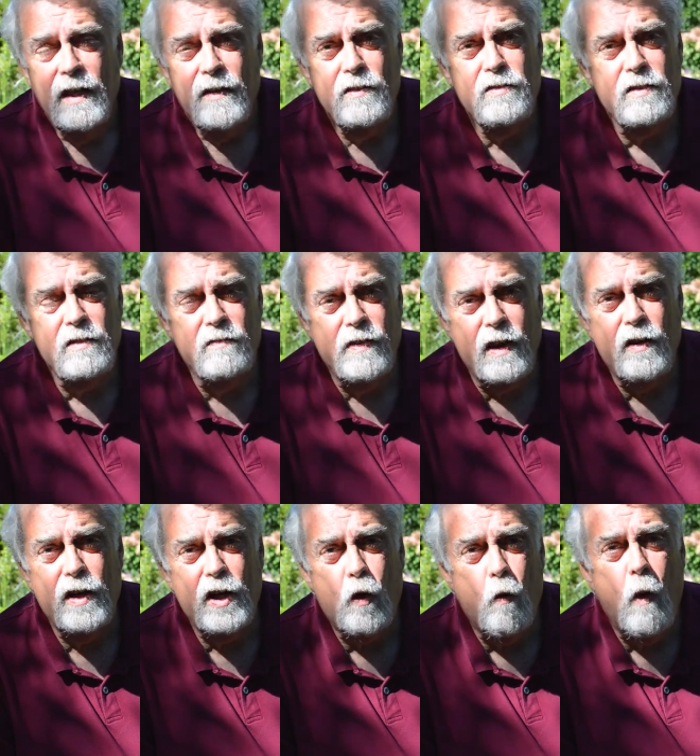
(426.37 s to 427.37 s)
This is a
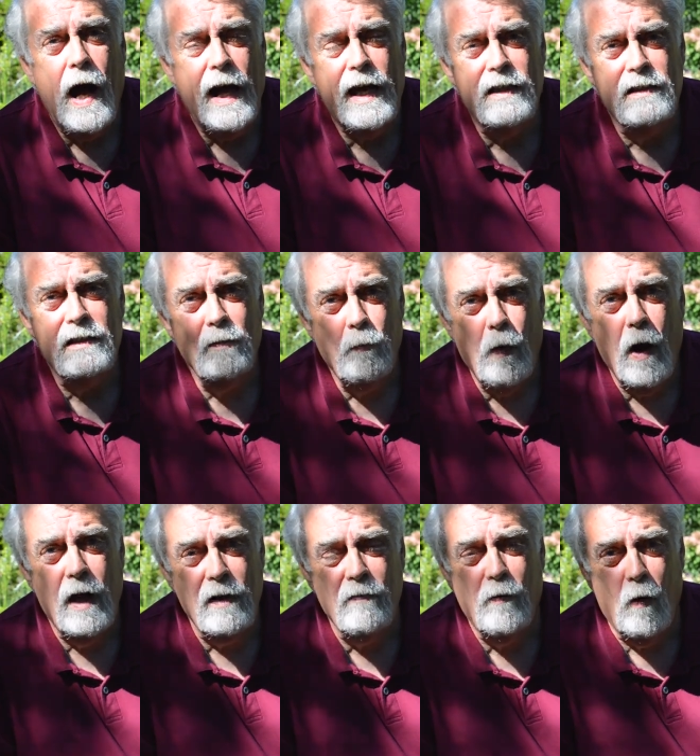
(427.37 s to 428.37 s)
very quiet
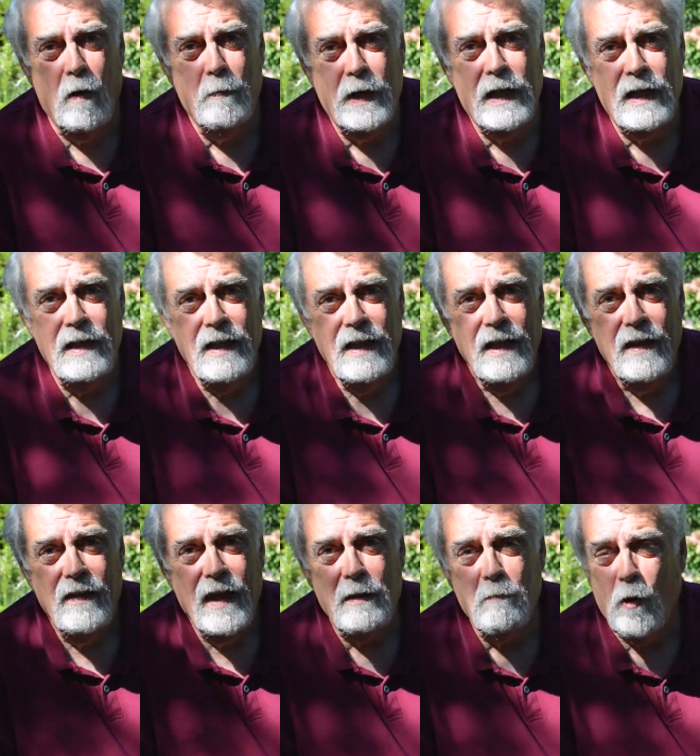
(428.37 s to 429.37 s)
part of Albany
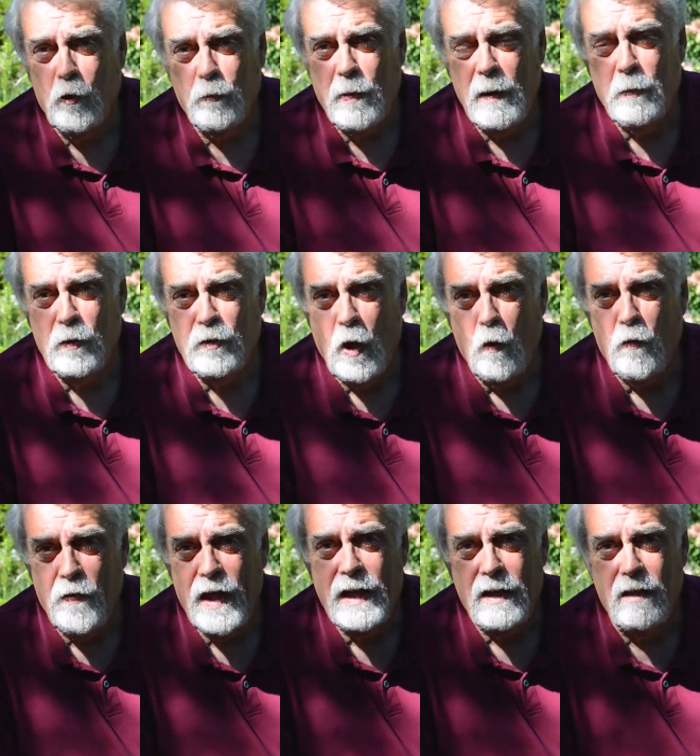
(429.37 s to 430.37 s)
that most people
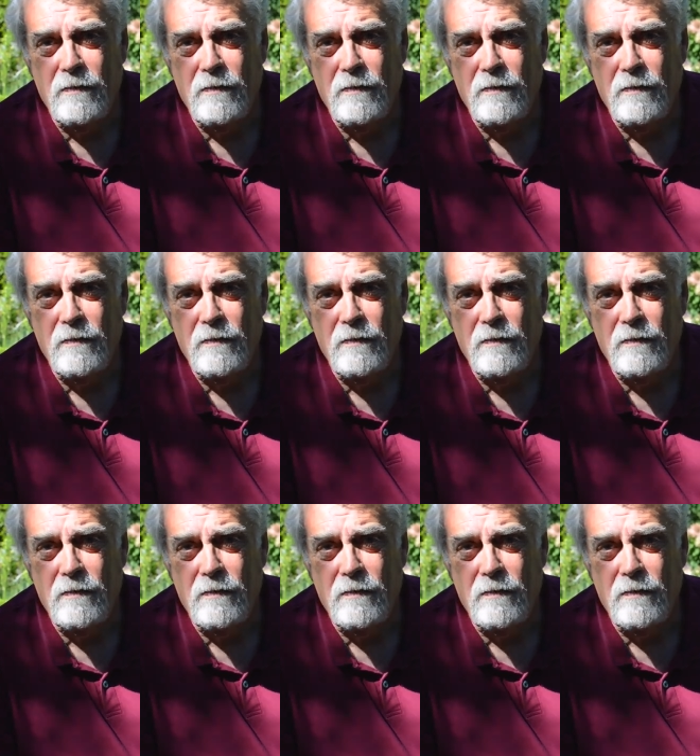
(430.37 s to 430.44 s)
don't think